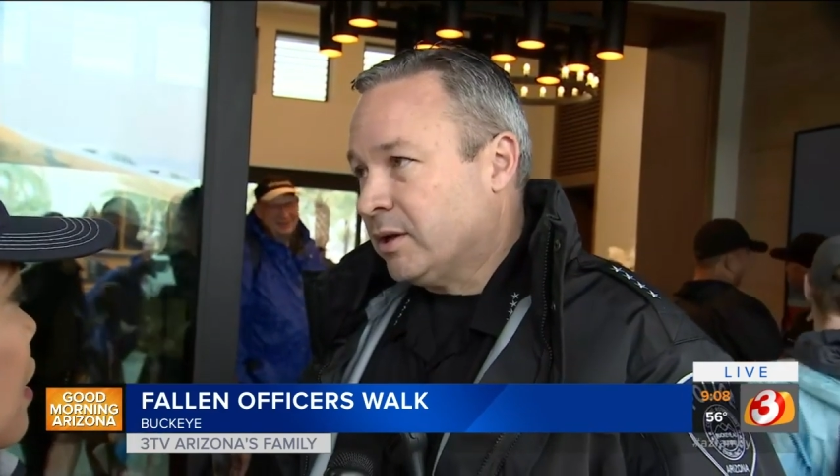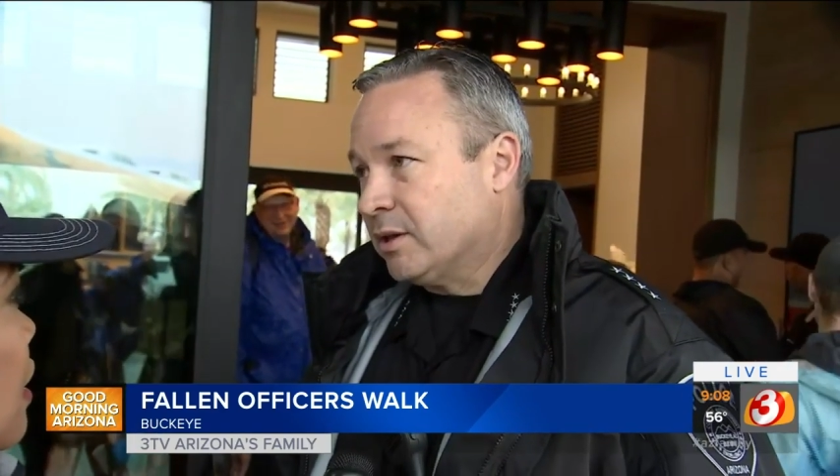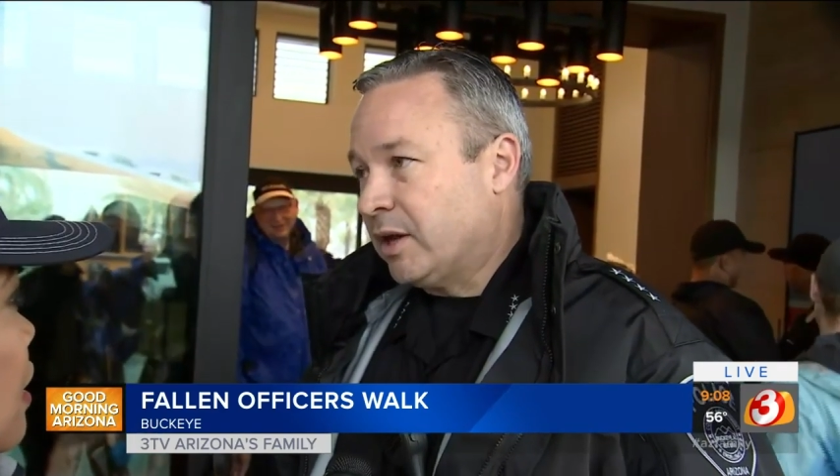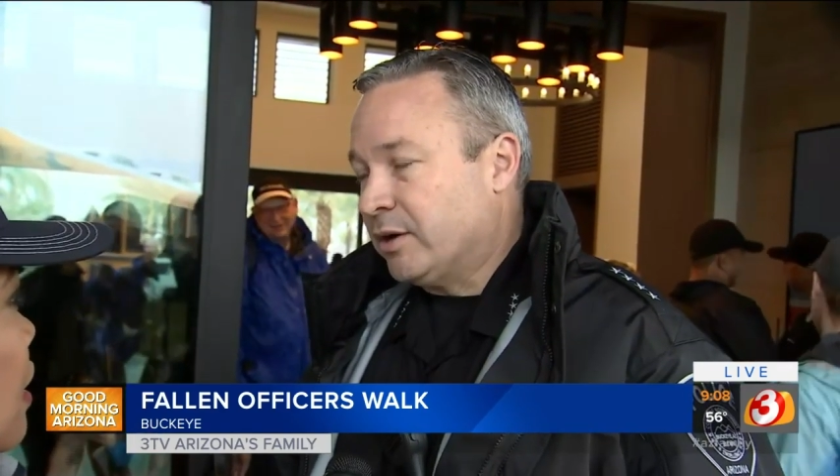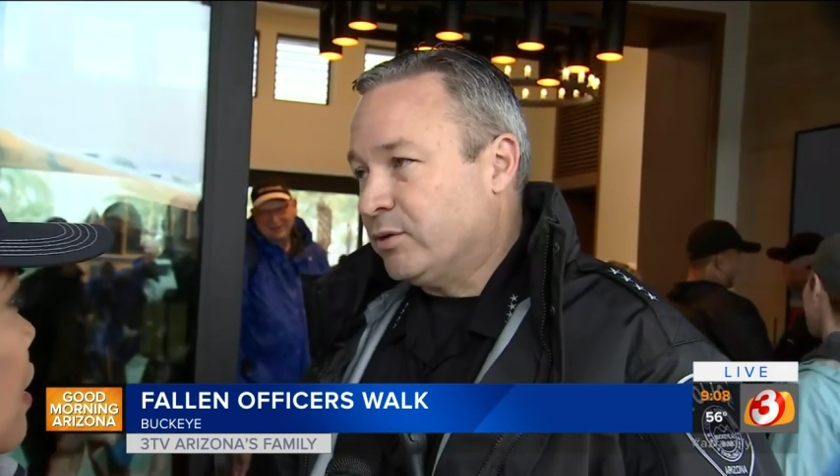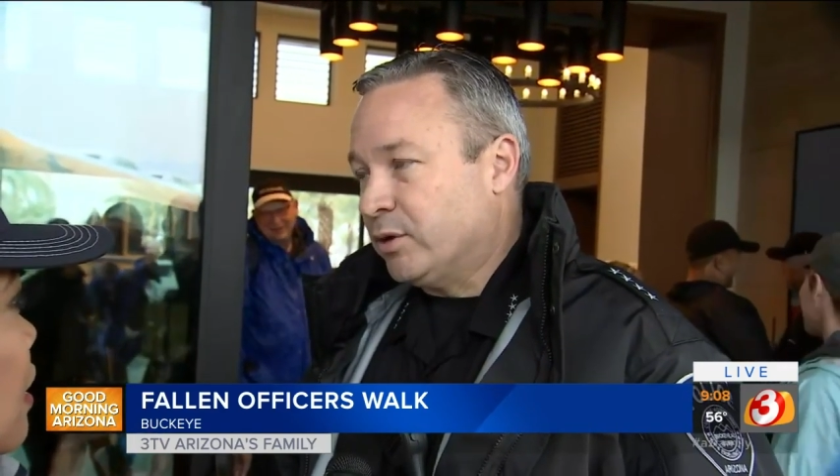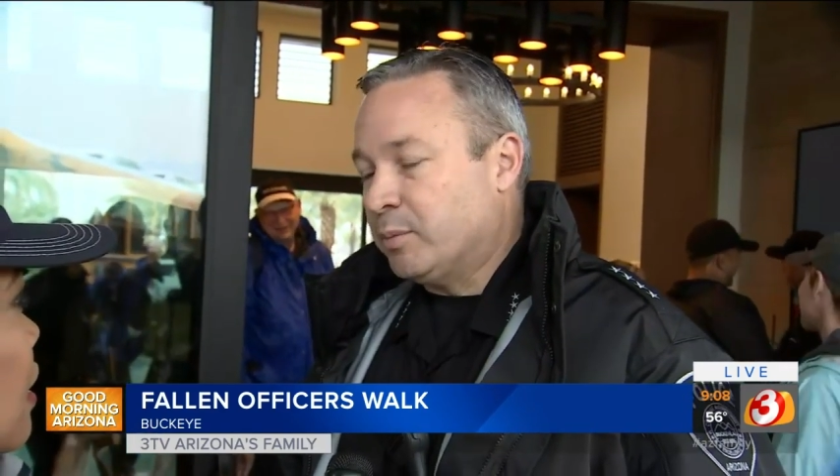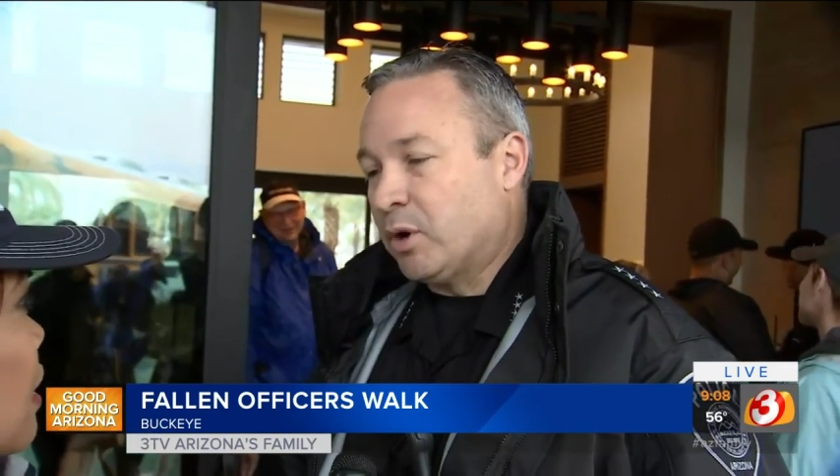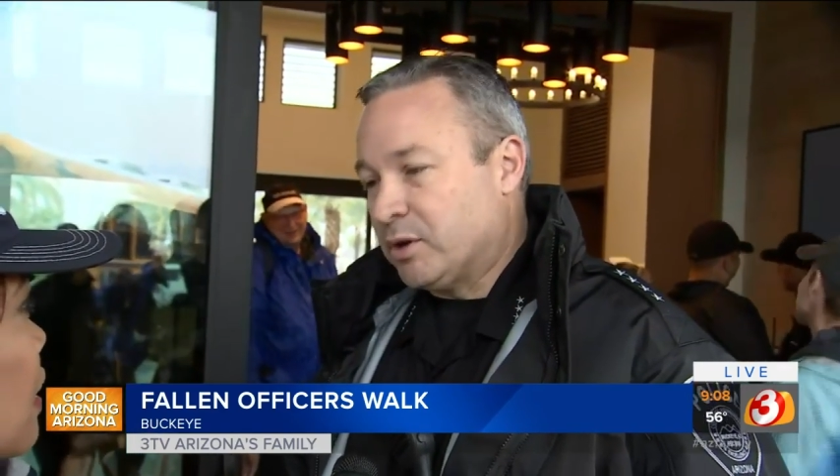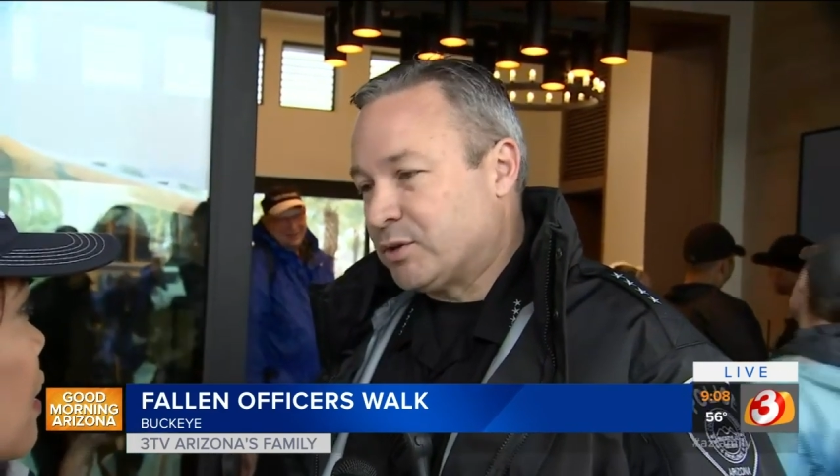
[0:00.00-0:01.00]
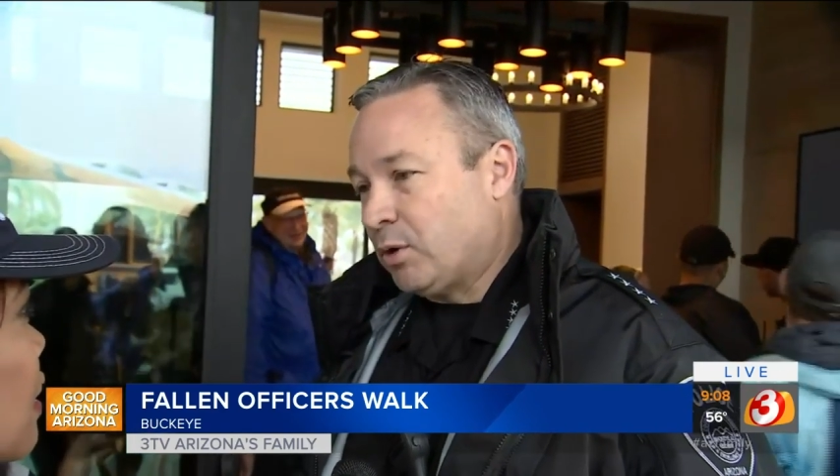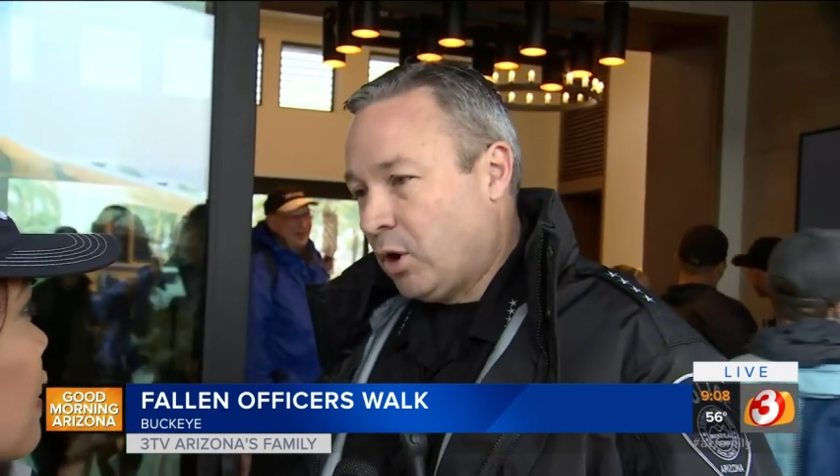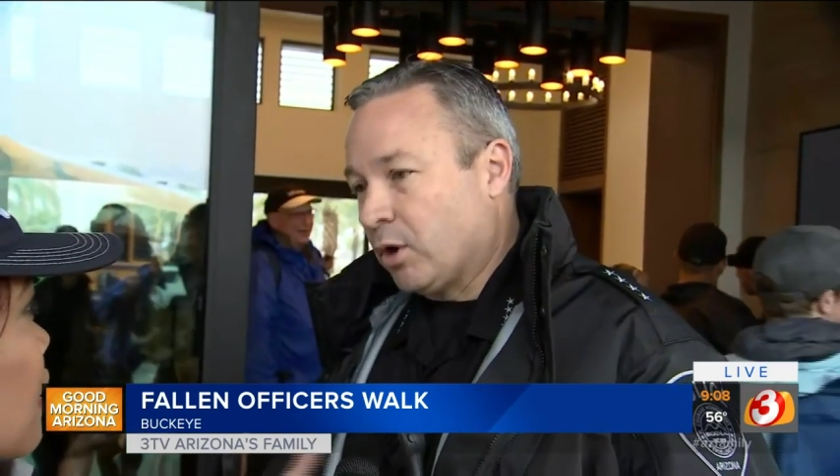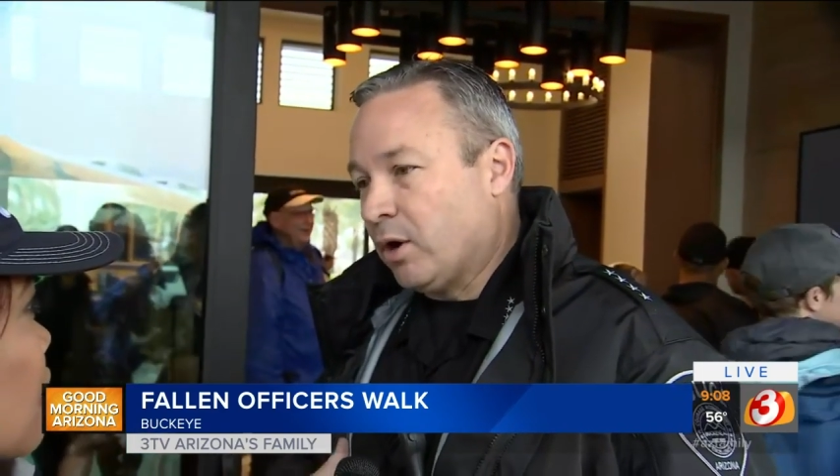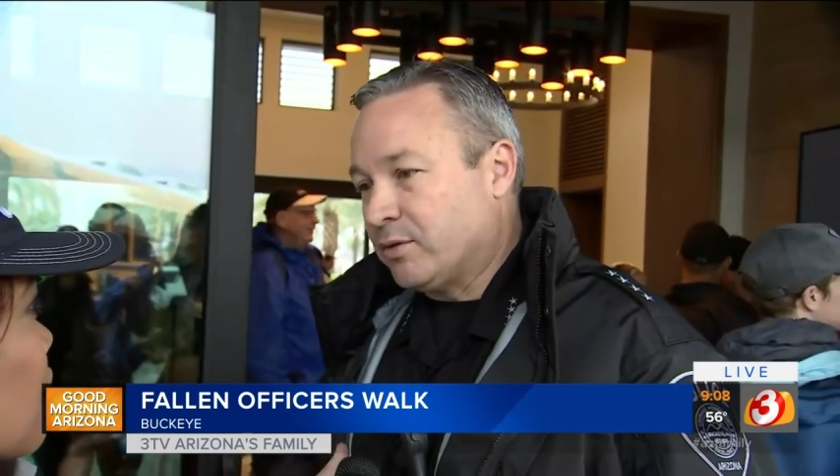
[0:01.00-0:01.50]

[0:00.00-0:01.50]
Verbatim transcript: in the line of duty, but also our